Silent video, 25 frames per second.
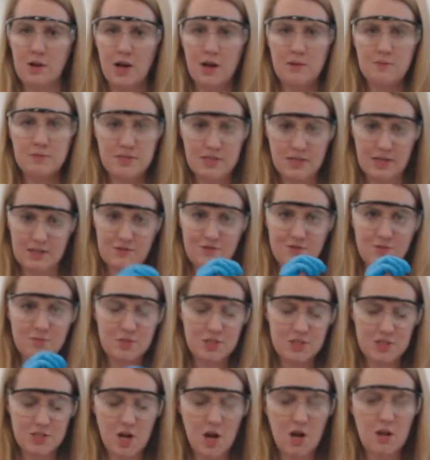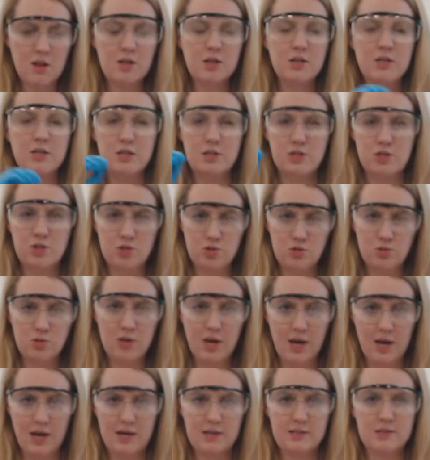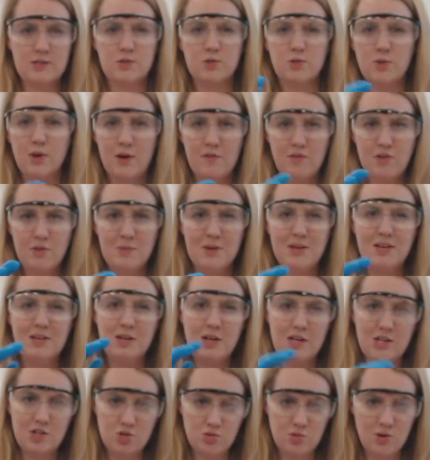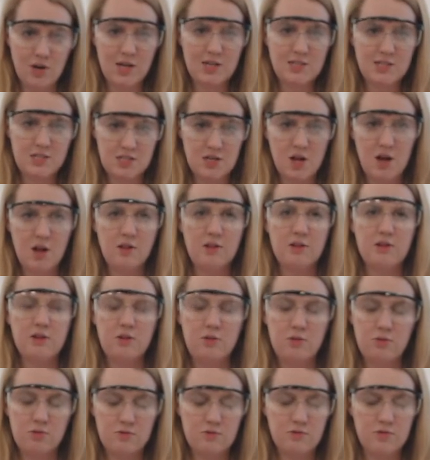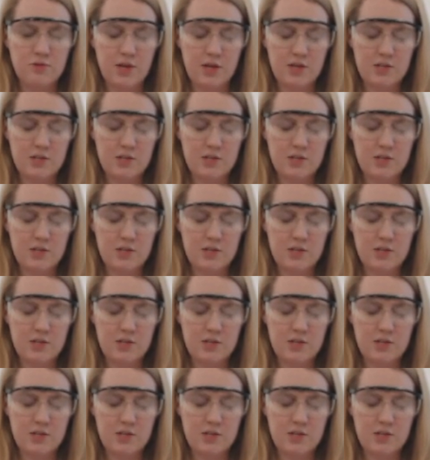I'm saying solid to gas, so you have to be a dry solid in order for